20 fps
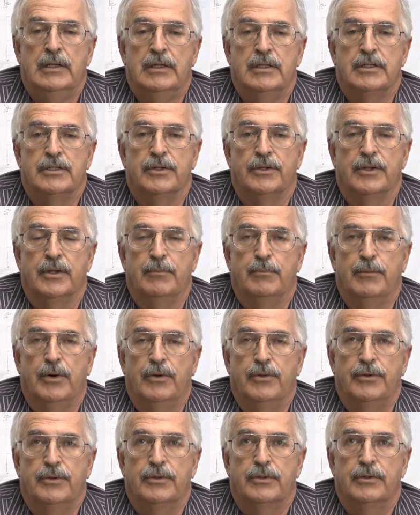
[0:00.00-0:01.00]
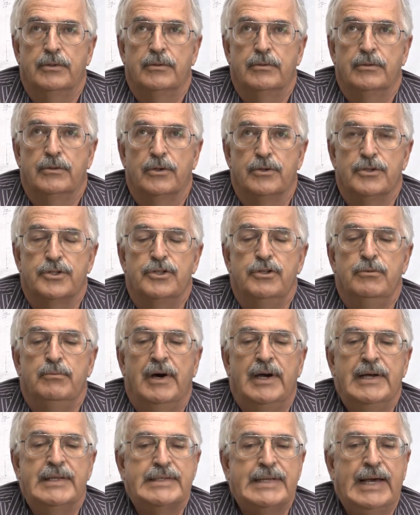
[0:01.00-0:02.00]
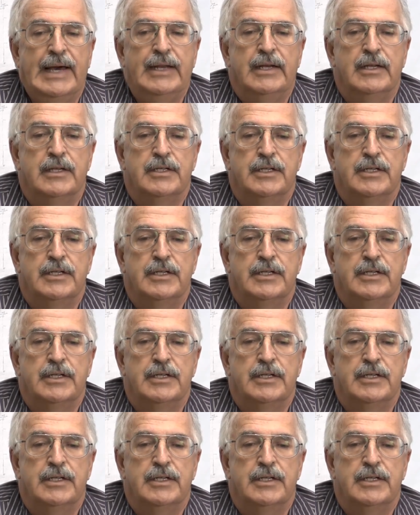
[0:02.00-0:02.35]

So that both those two mines added